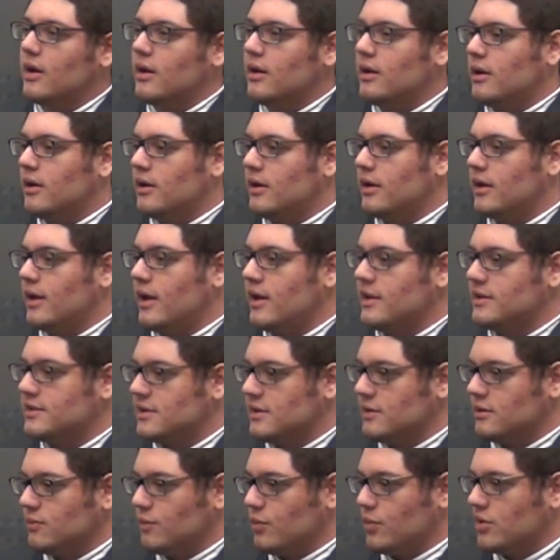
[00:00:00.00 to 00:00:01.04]
Uh, and
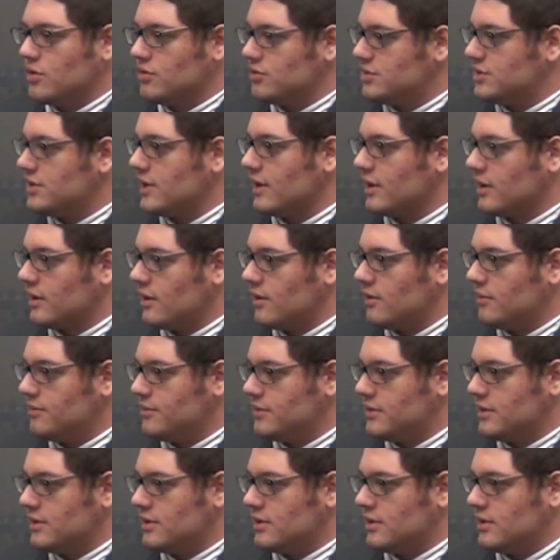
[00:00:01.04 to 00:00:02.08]
then we'll check
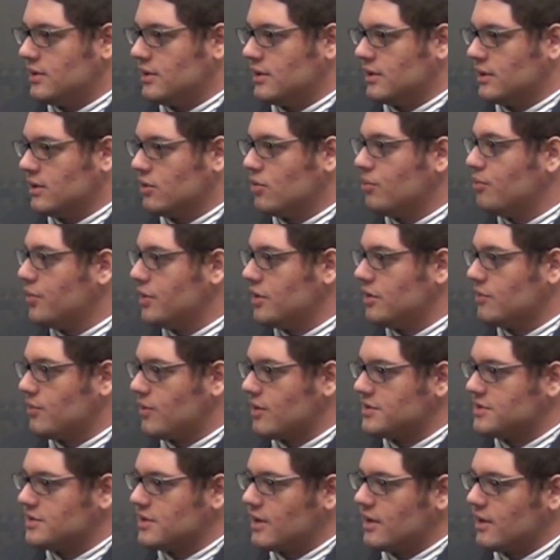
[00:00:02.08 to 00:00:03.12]
out the computer
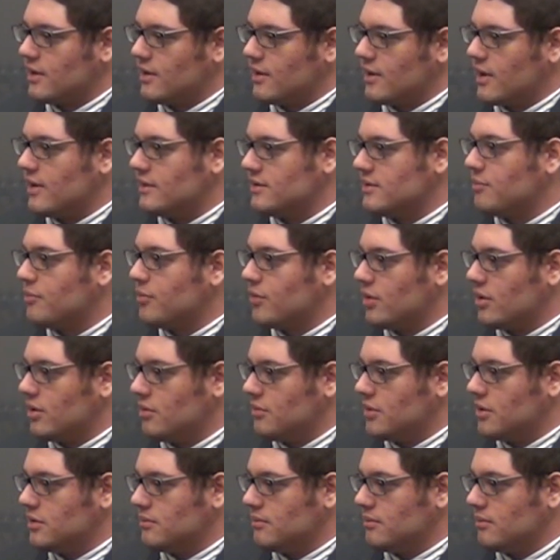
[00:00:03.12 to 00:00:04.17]
which had the
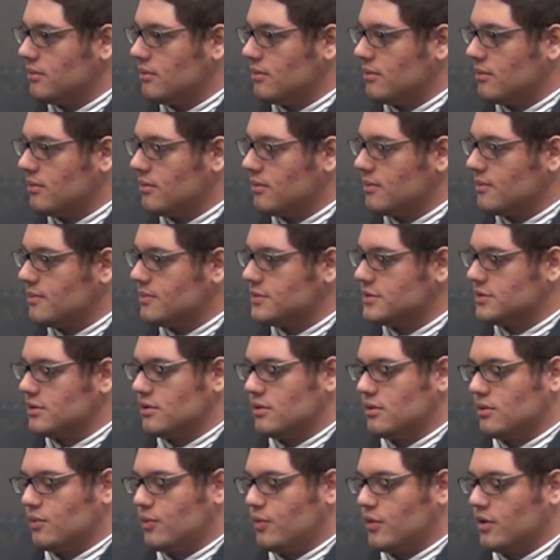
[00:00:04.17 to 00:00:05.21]
problem.
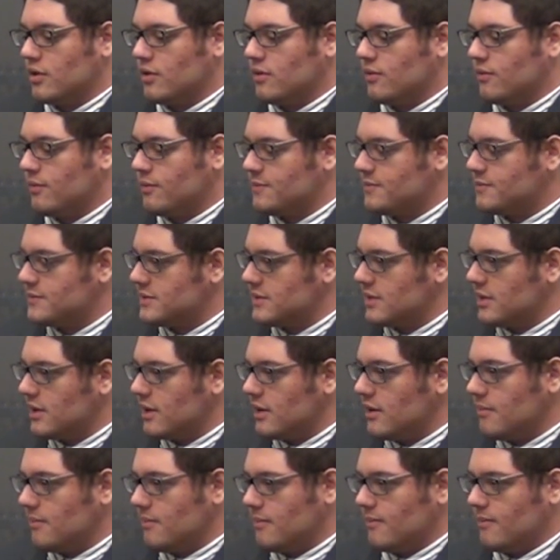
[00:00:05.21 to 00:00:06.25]
So we'll
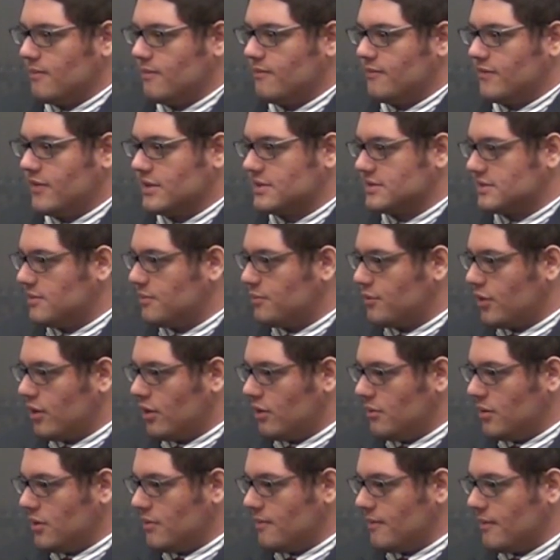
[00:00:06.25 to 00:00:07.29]
see it, fix the
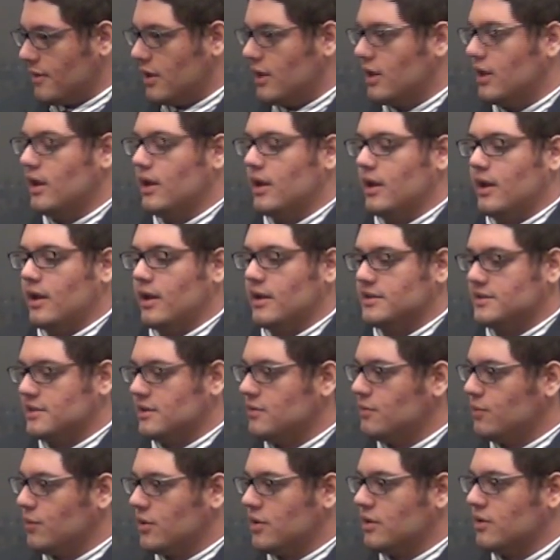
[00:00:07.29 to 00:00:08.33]
problem, and
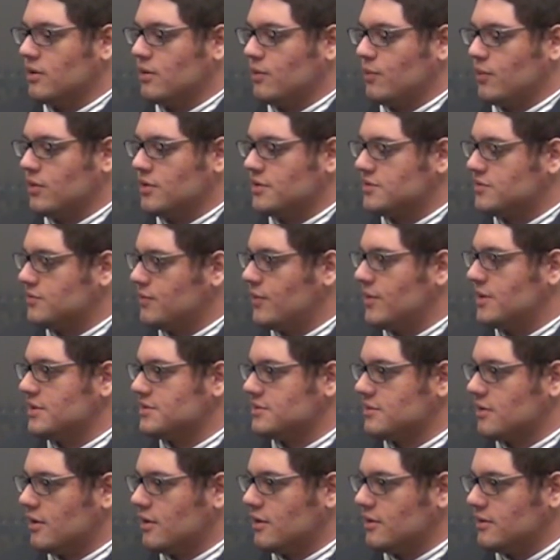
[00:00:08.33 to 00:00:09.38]
then we will
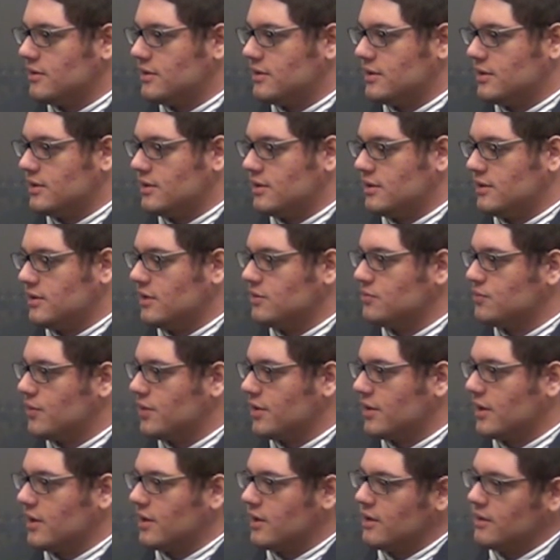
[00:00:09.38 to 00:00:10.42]
restart the
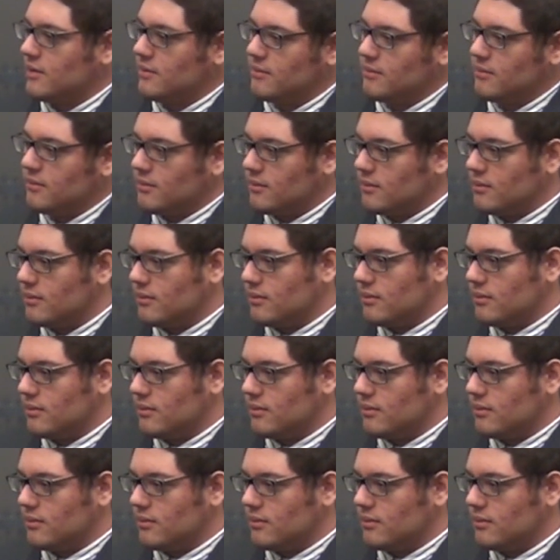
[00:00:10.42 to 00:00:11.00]
network again. Mm